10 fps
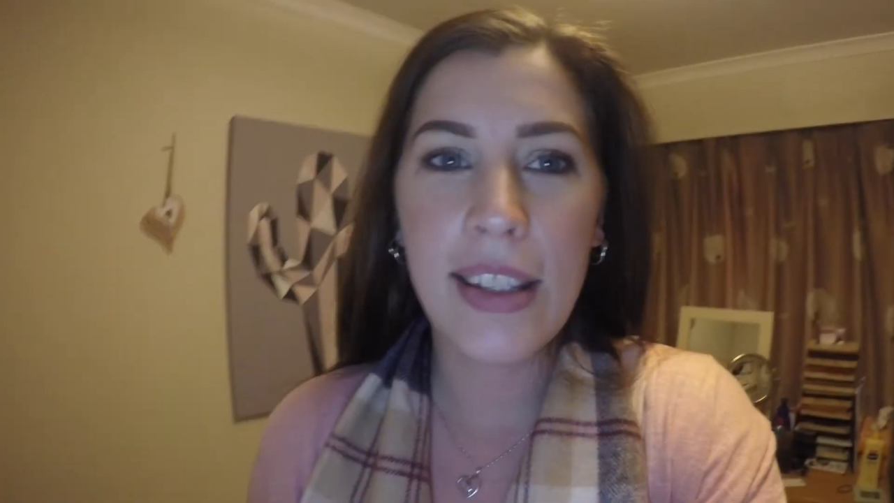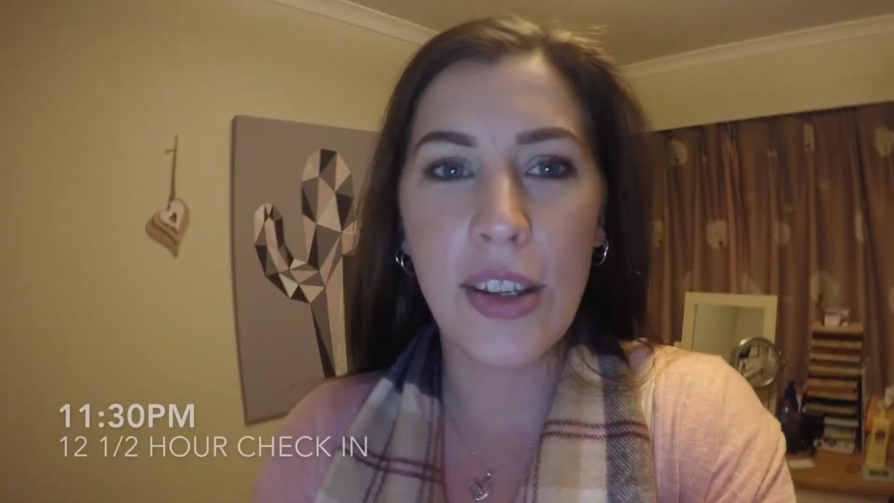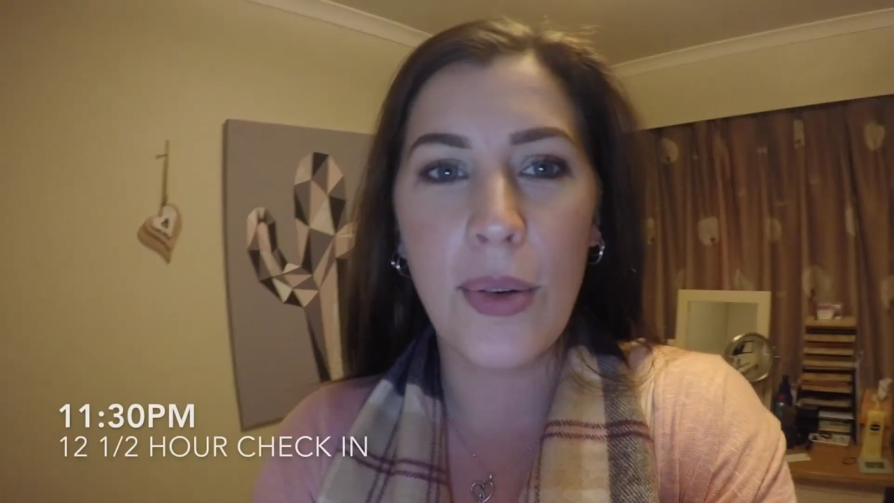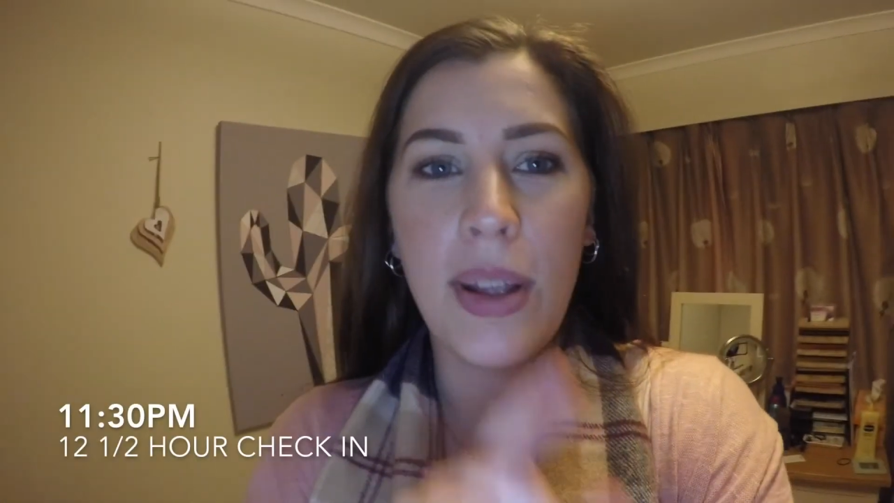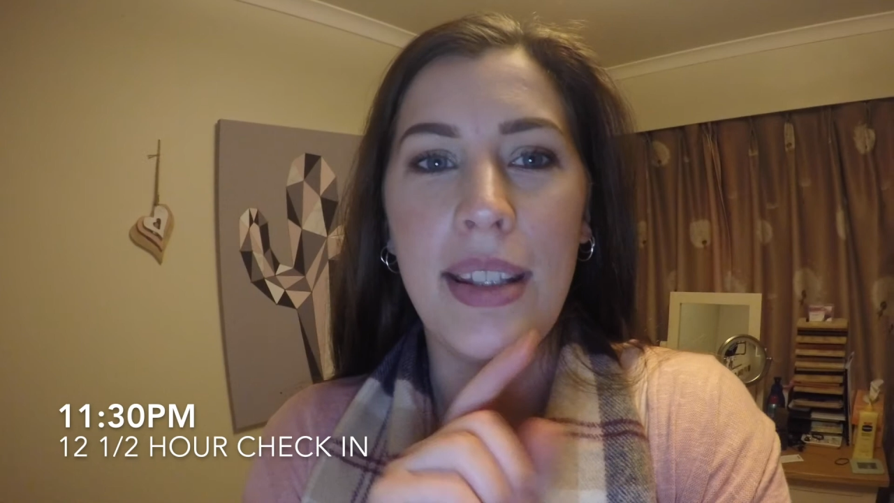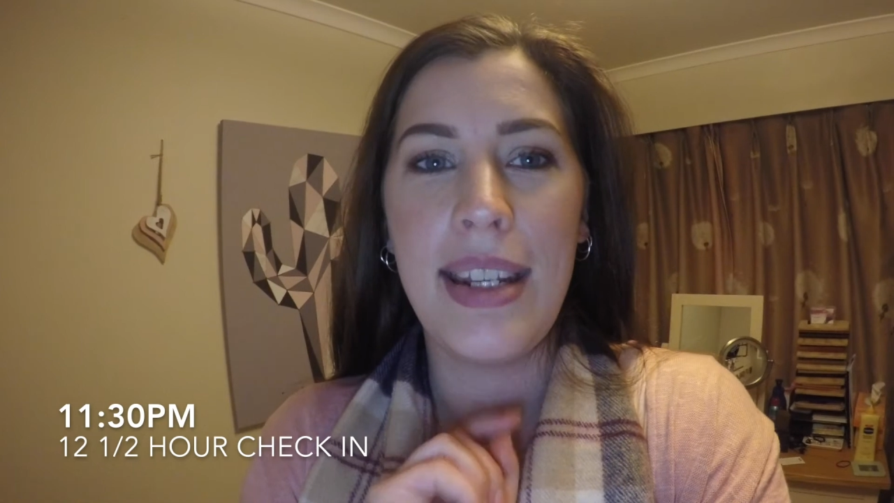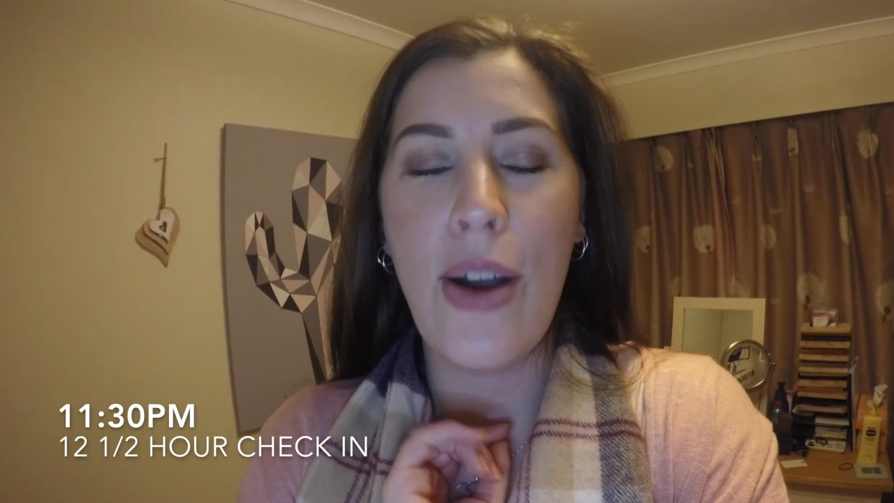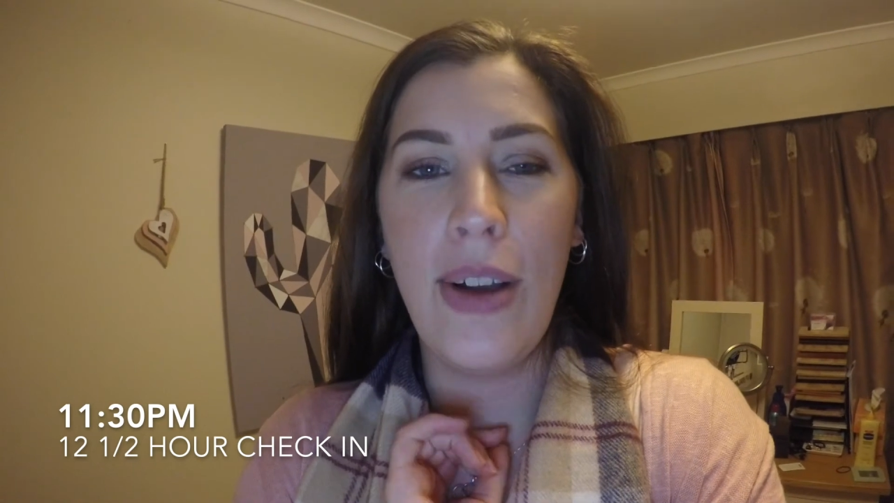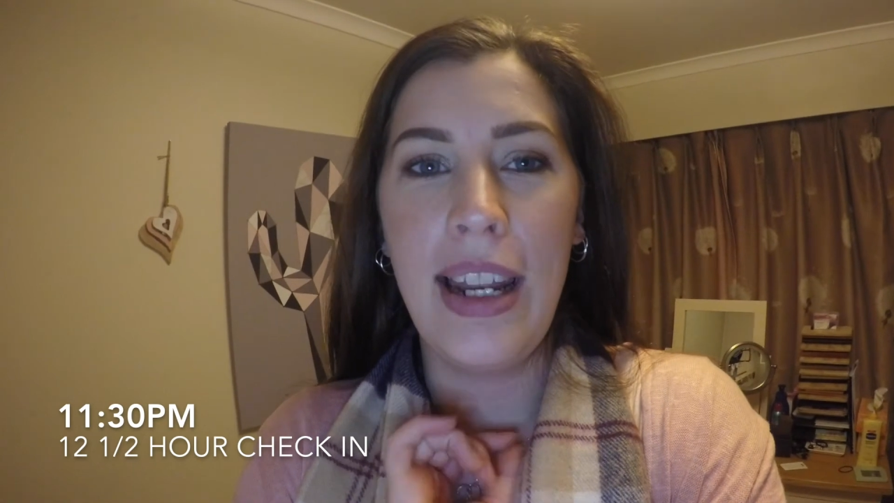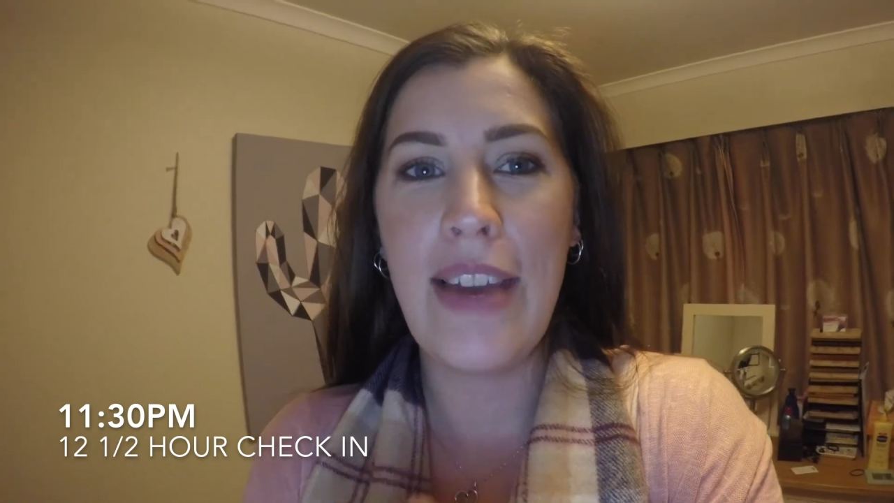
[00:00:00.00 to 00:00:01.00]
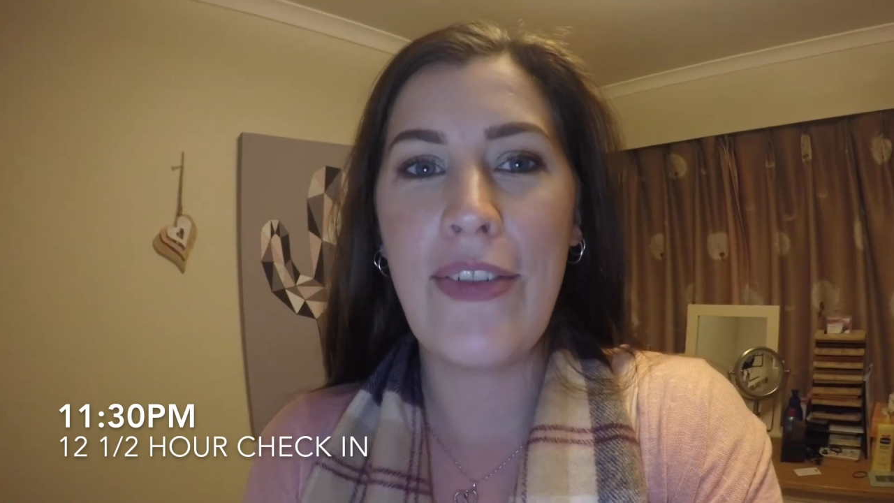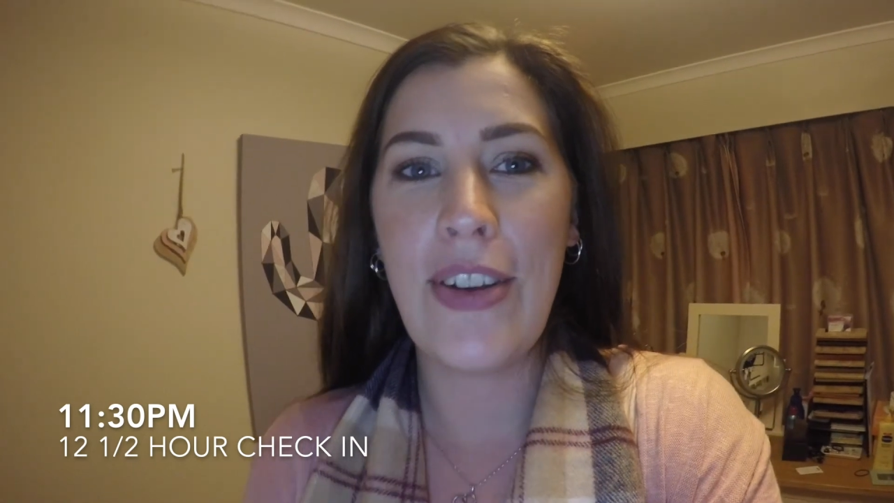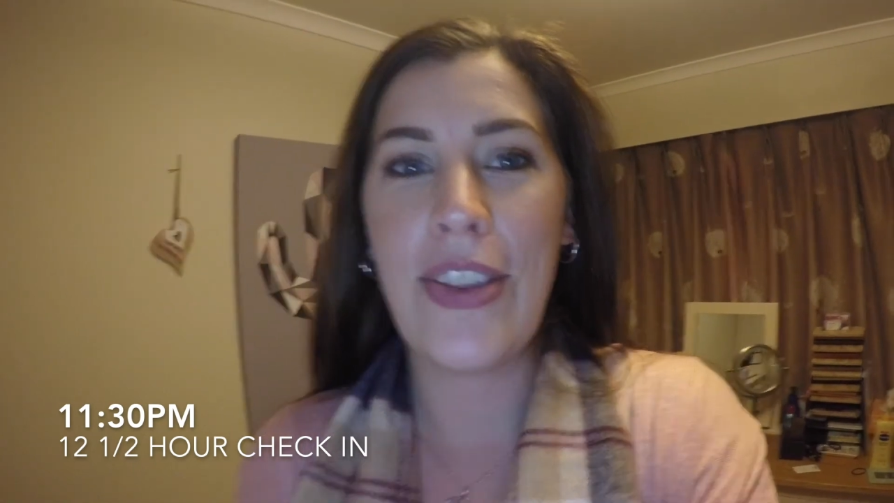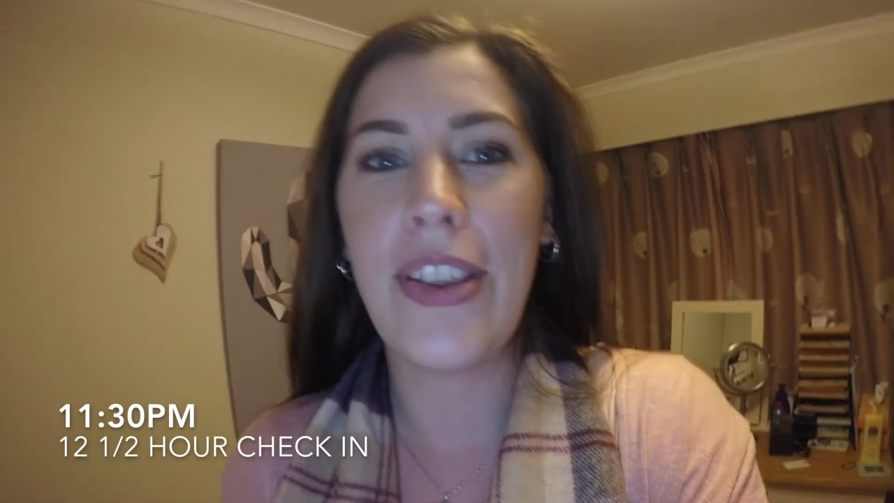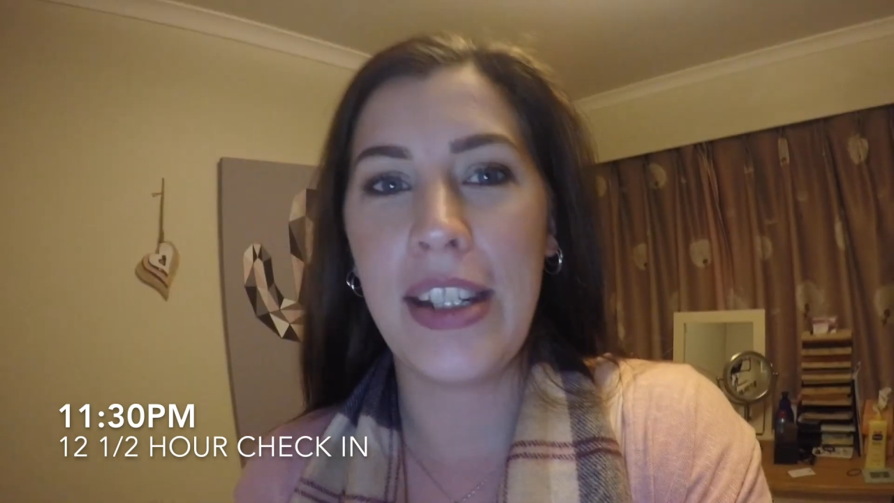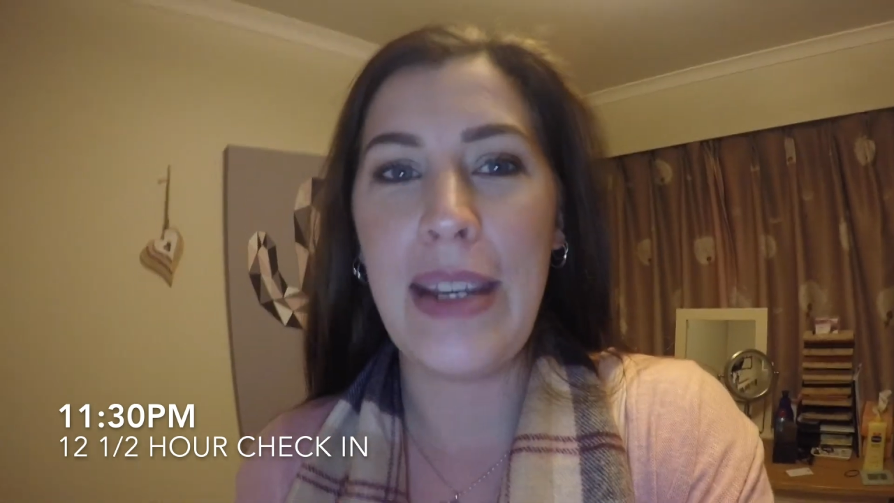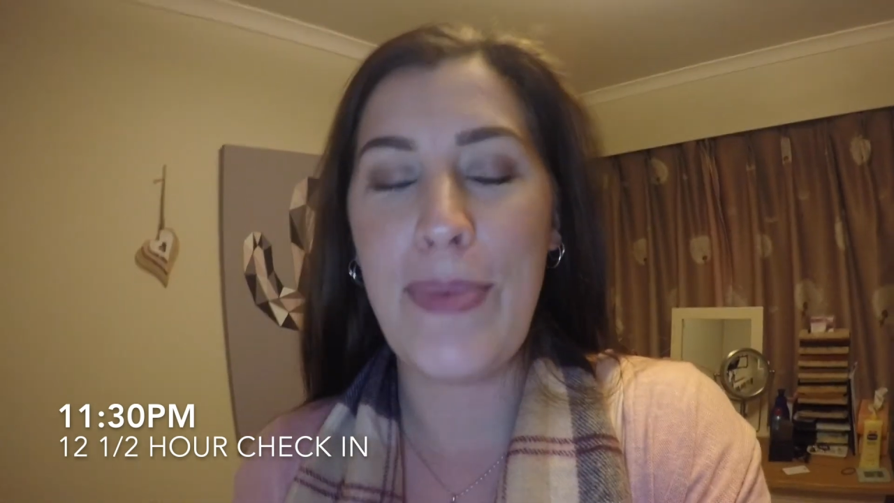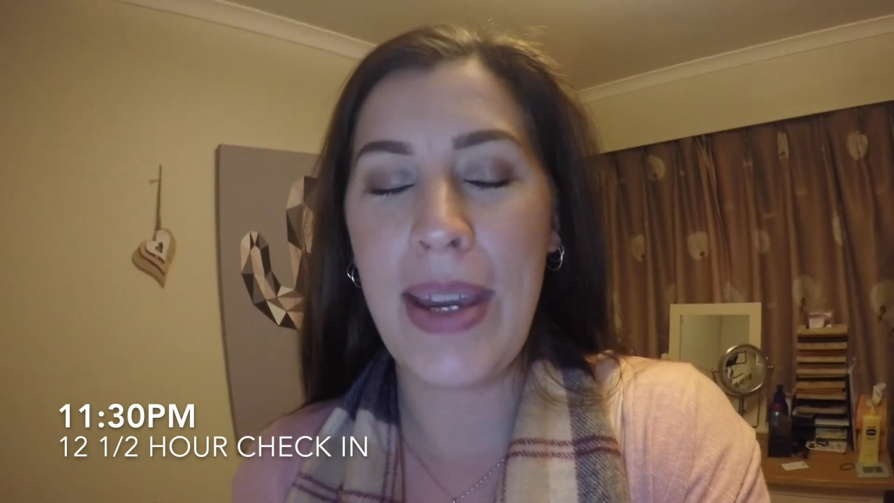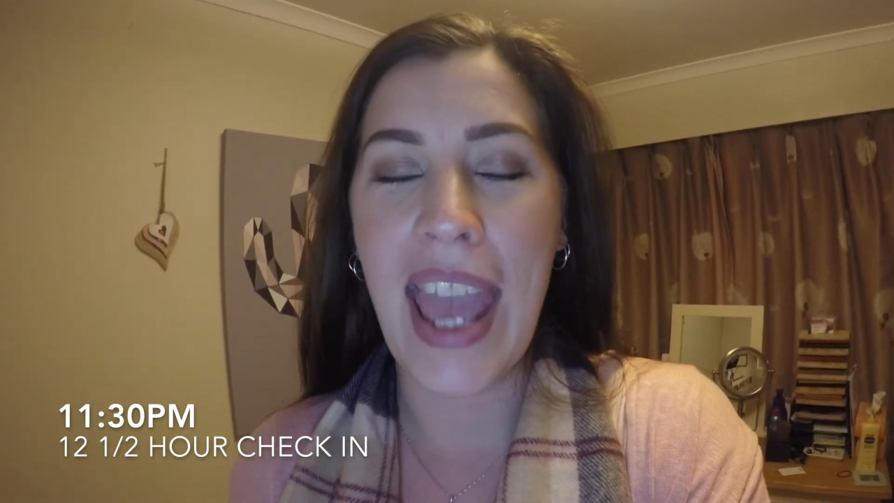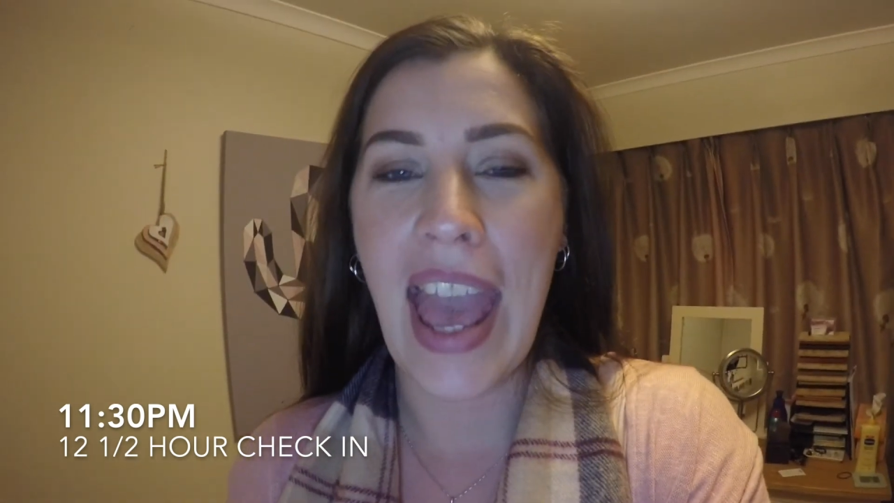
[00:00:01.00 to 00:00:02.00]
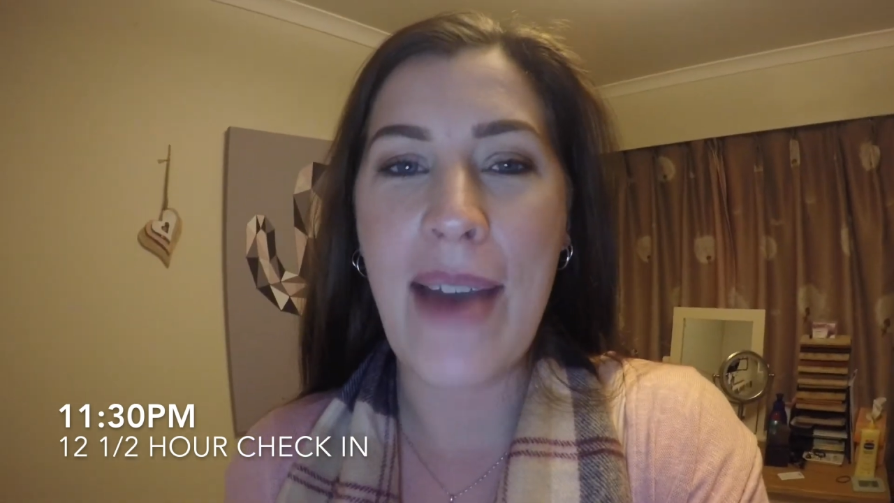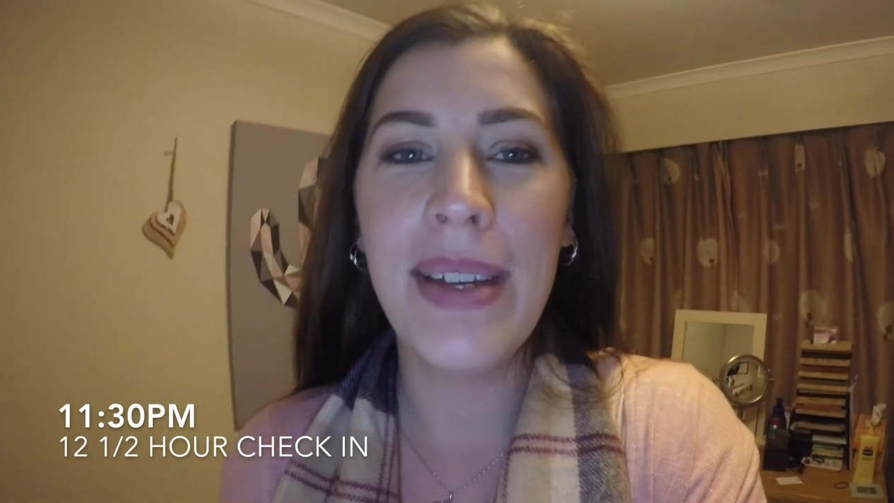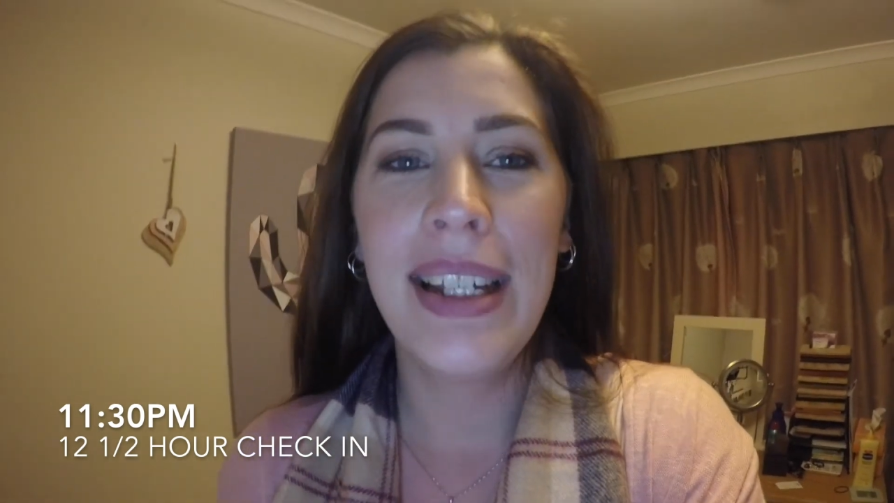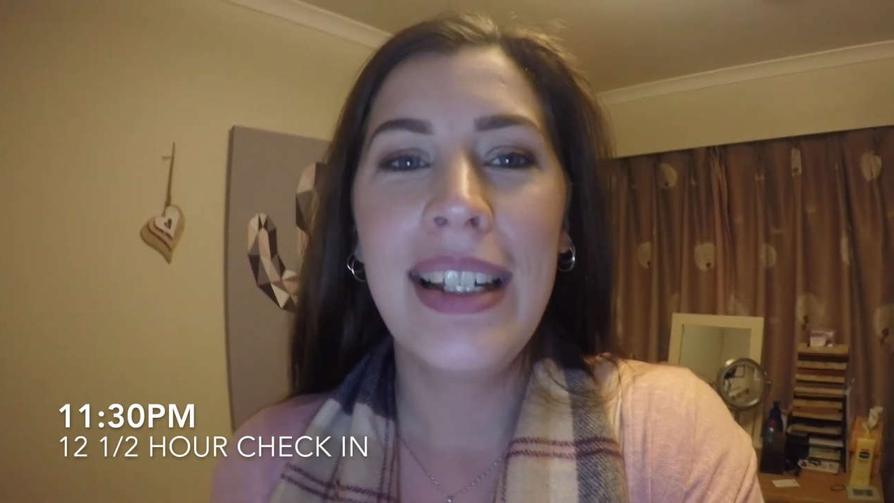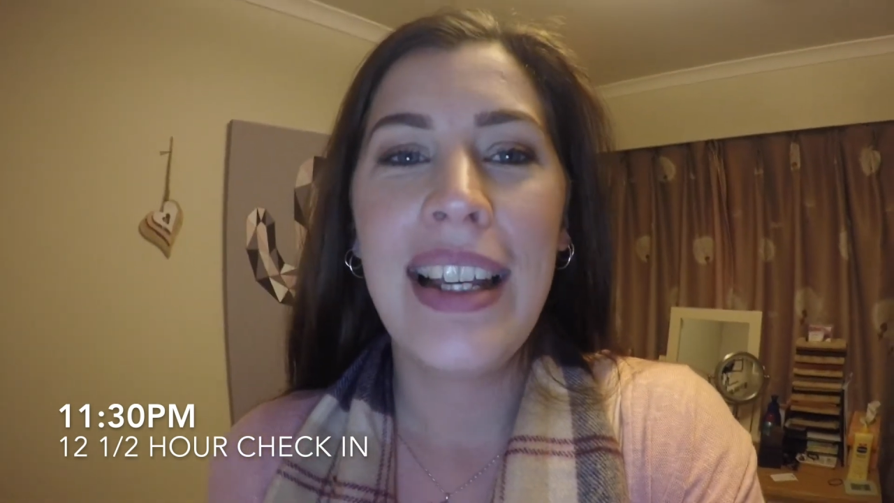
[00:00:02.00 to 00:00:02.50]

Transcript: so it's now 11:30 p.m.